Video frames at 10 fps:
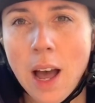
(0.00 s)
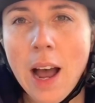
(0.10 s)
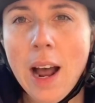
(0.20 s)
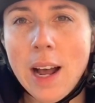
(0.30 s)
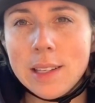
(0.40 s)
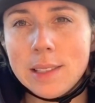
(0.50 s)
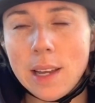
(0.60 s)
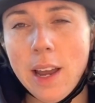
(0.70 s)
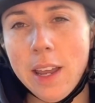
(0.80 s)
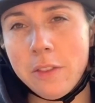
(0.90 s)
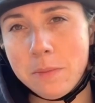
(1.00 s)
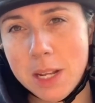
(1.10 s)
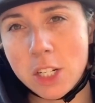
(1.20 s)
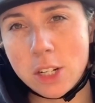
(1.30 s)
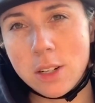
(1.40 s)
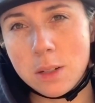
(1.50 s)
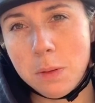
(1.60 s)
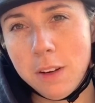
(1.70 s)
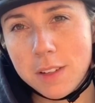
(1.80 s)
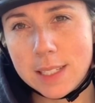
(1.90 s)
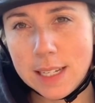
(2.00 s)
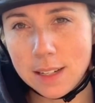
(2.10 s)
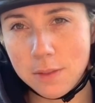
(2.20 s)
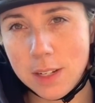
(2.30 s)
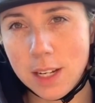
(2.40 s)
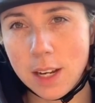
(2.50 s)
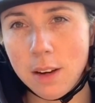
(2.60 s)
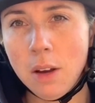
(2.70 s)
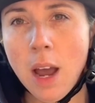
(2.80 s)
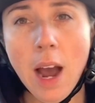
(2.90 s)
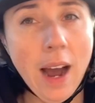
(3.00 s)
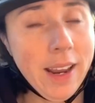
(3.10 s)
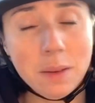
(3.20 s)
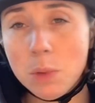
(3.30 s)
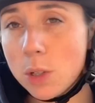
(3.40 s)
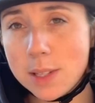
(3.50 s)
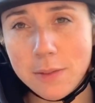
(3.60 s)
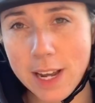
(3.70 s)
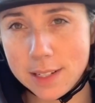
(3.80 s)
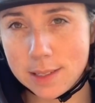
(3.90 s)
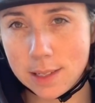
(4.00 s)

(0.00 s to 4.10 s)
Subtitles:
As I have mentioned previously in the video, I am not a vet.